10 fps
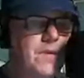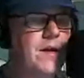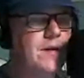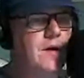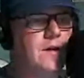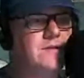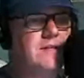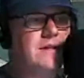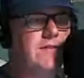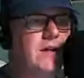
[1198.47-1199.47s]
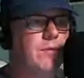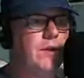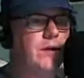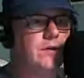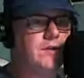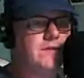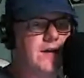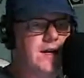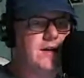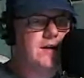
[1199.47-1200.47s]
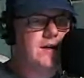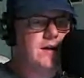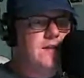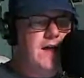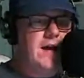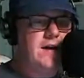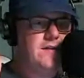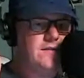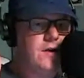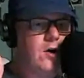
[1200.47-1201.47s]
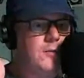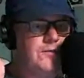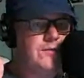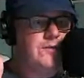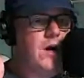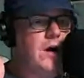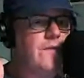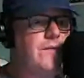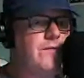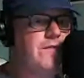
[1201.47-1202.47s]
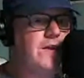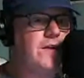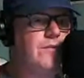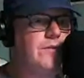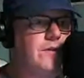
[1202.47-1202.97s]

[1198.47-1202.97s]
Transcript: And on TV, it really looks like that is almost on the field.